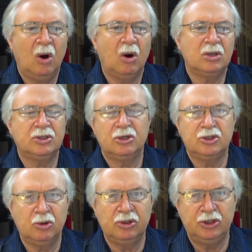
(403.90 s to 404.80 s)
or
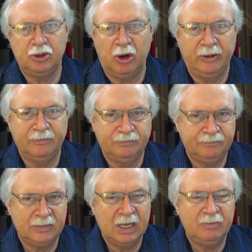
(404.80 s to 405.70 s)
search Ode to Joy.
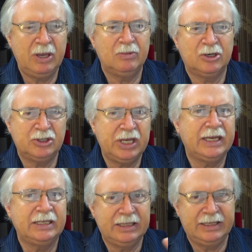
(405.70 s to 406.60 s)
People are
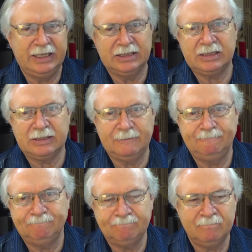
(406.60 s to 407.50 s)
singing to this.
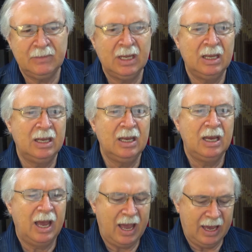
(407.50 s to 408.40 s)

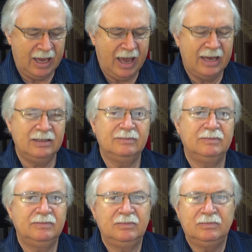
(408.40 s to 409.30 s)
And
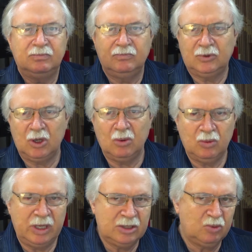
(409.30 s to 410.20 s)

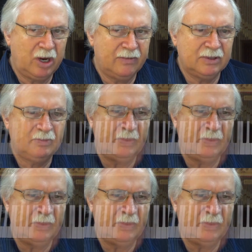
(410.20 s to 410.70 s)
so it's whatever